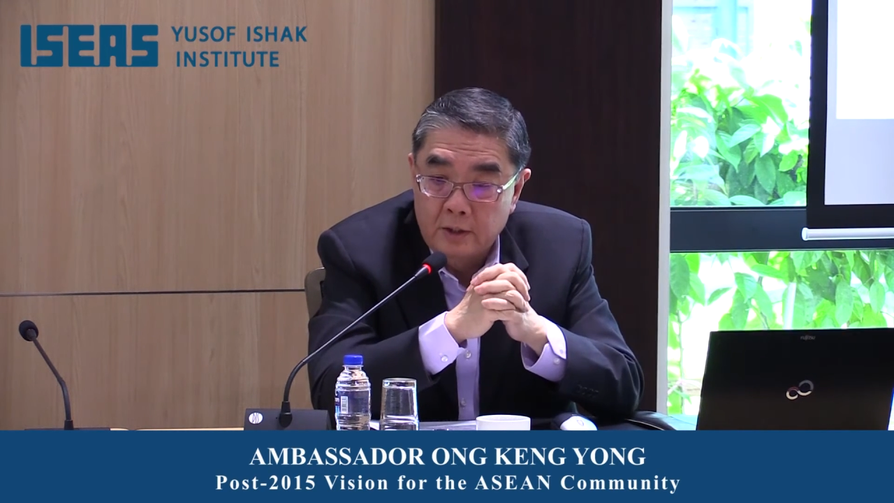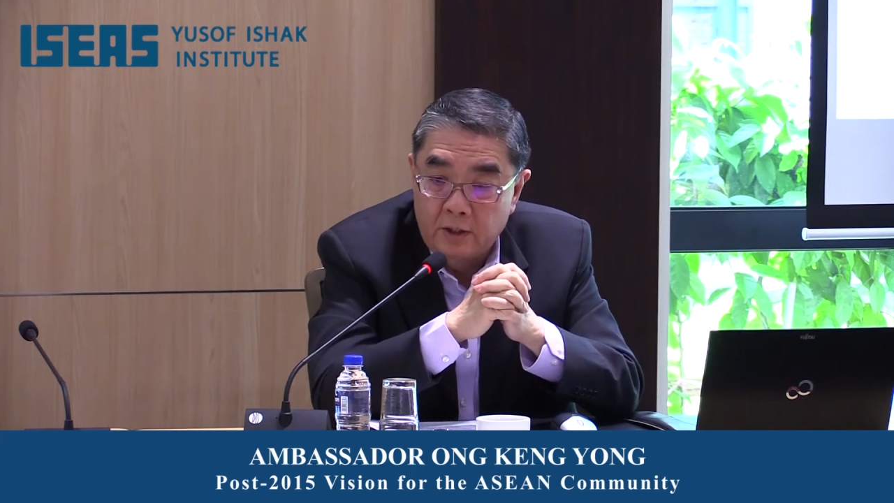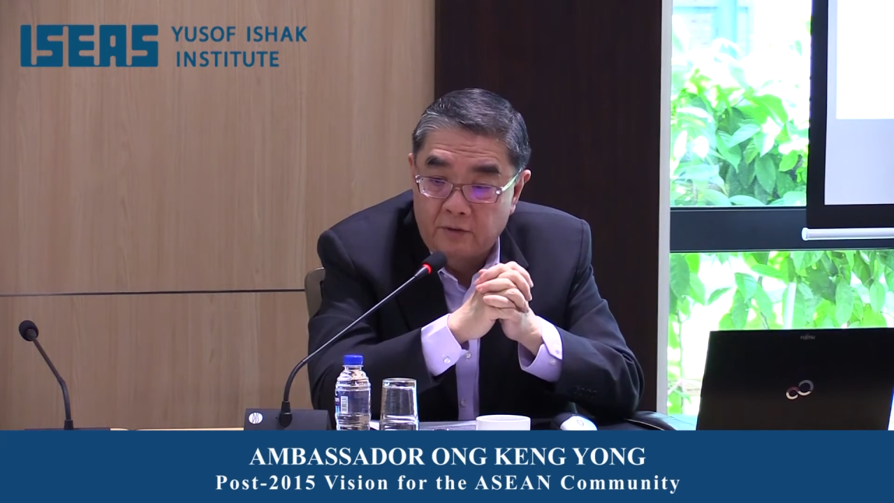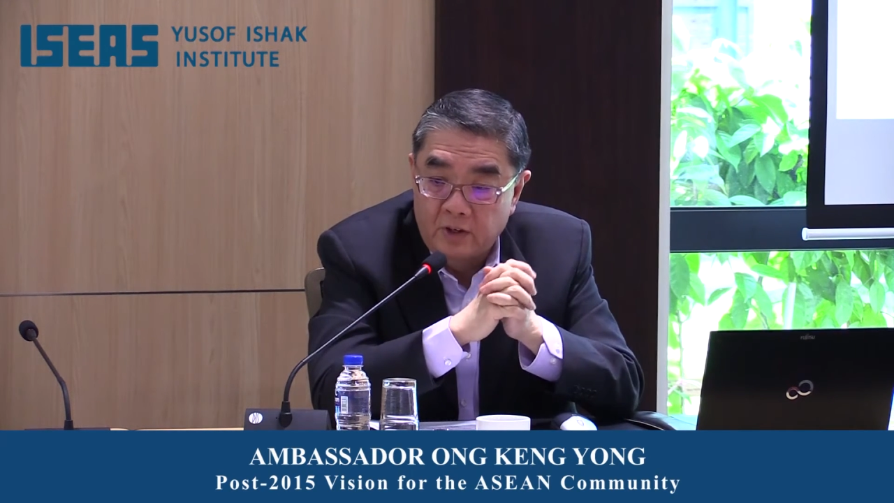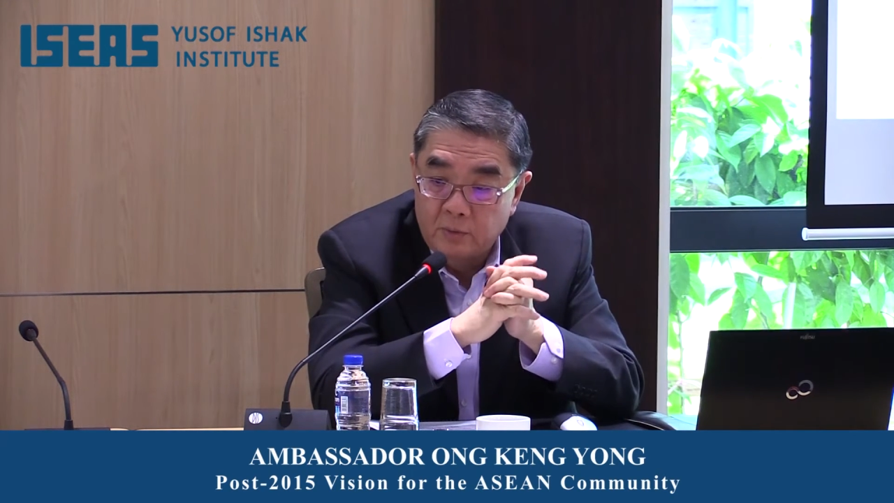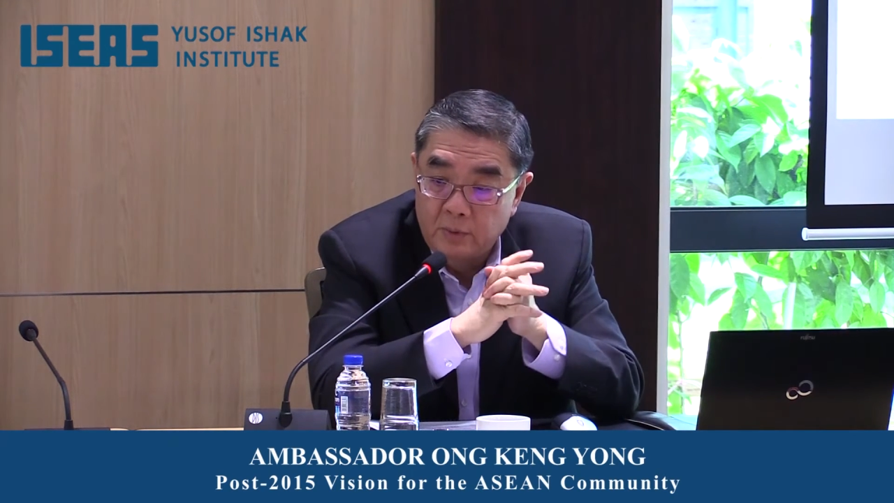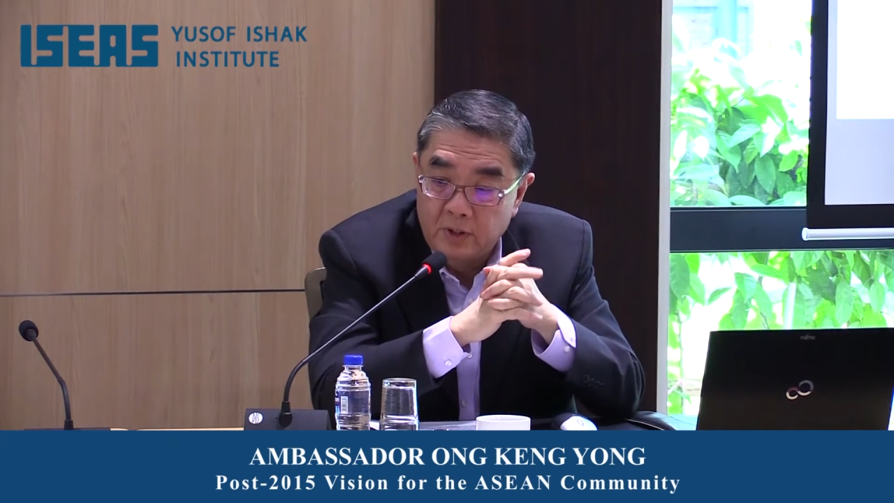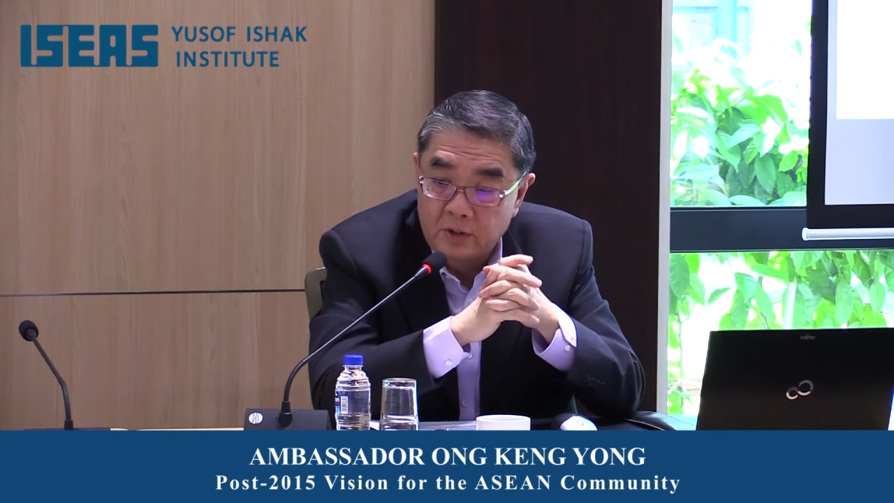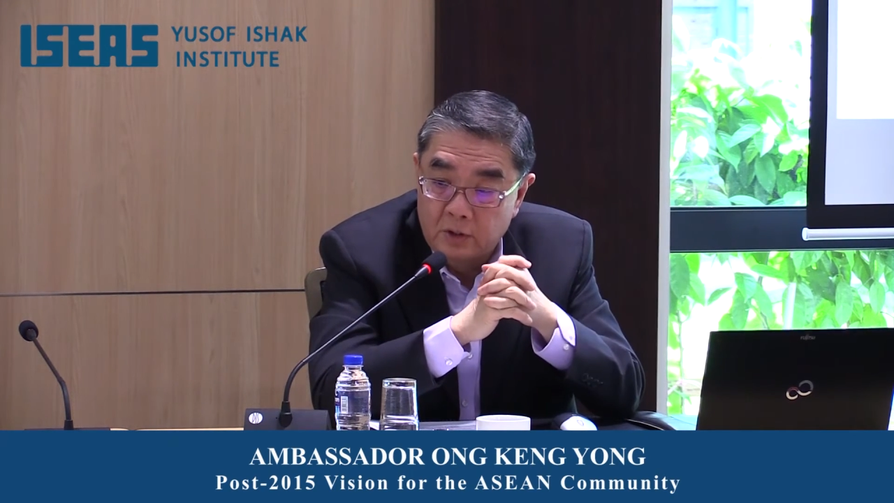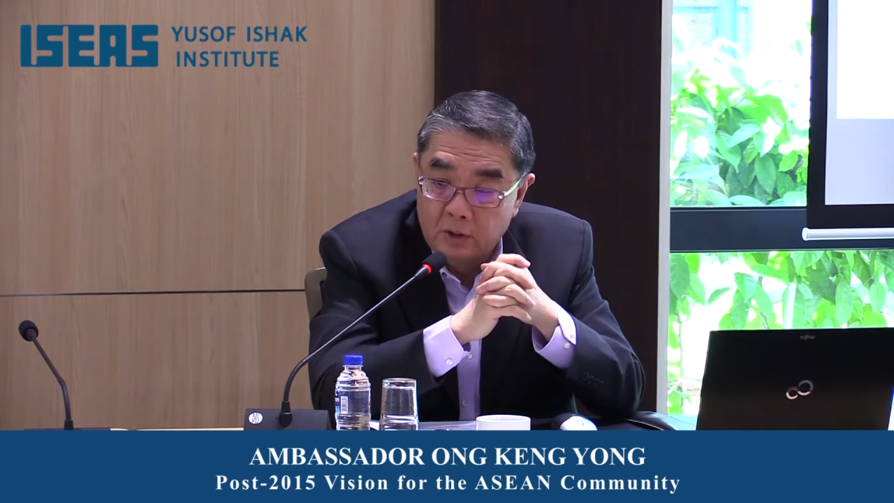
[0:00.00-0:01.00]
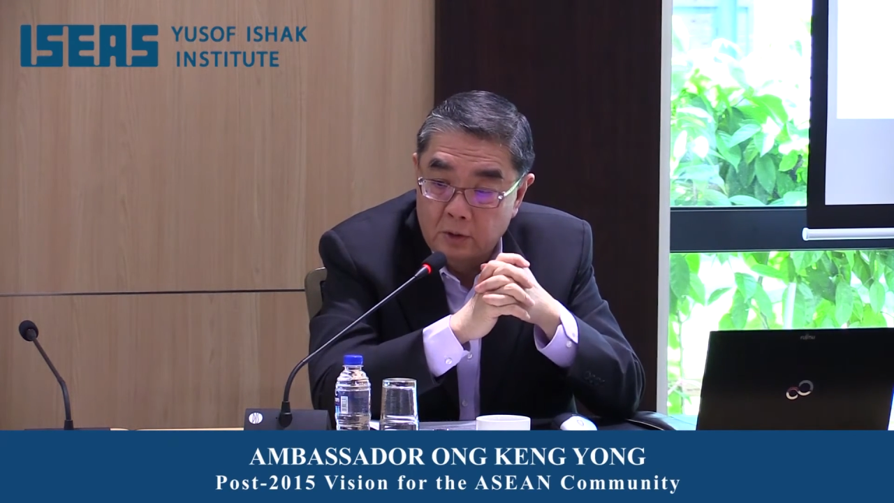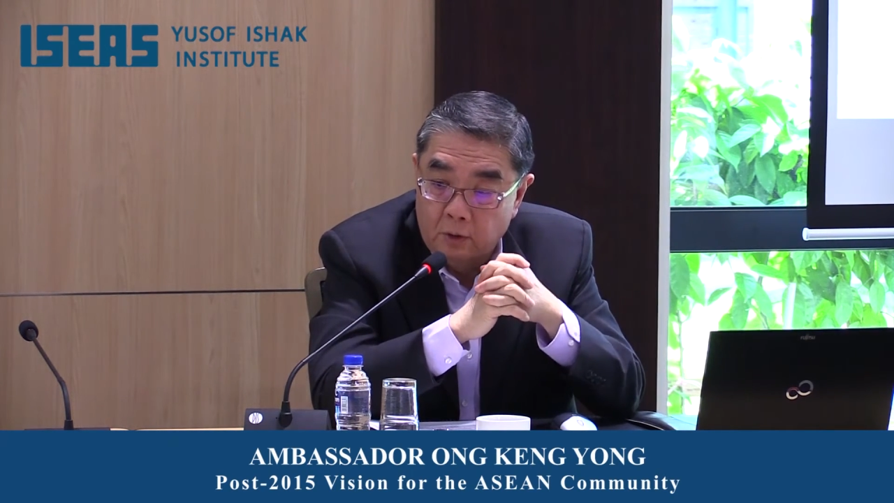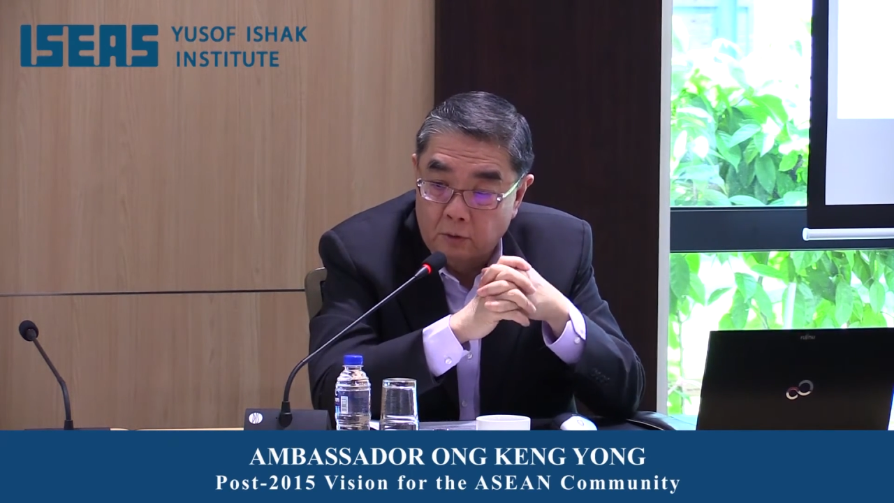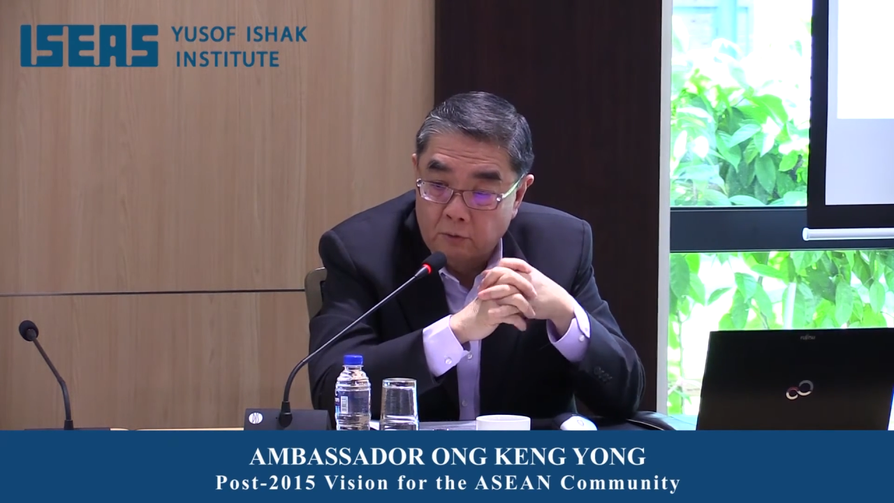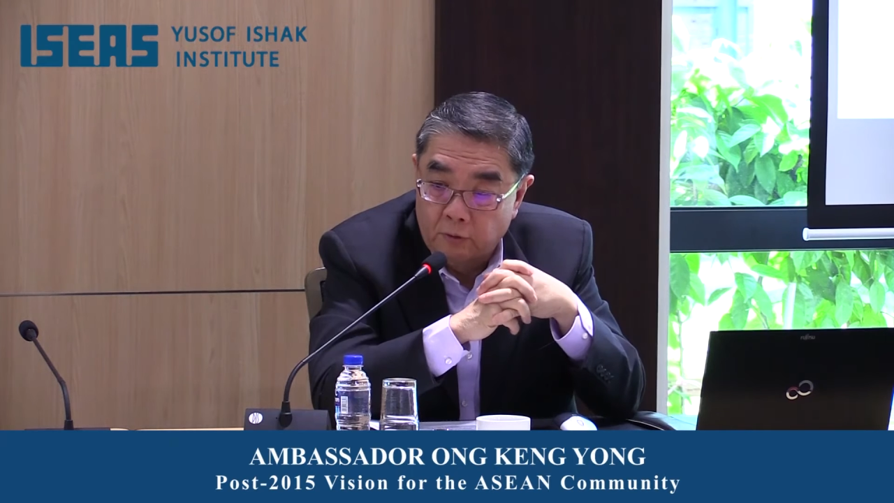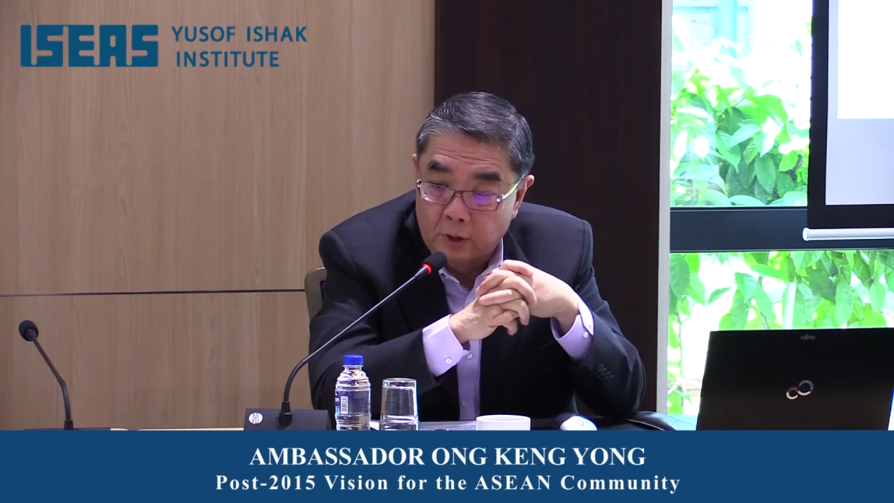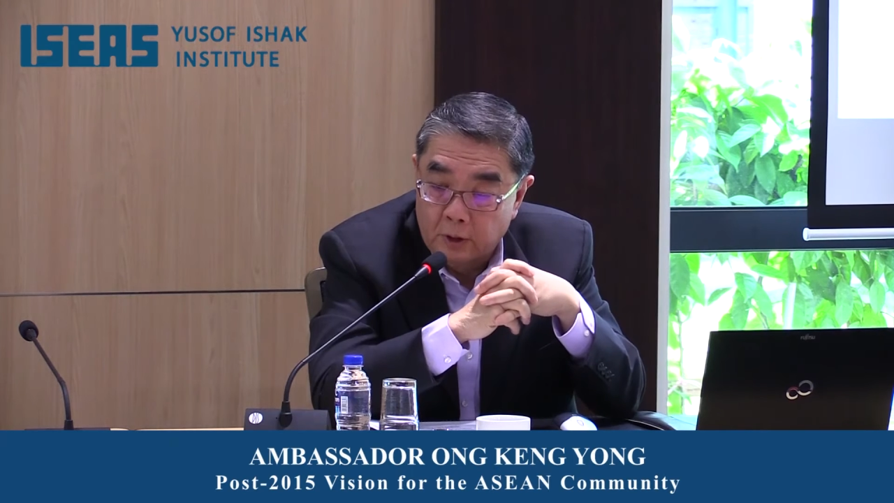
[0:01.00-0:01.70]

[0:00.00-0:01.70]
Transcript: Defense Minister of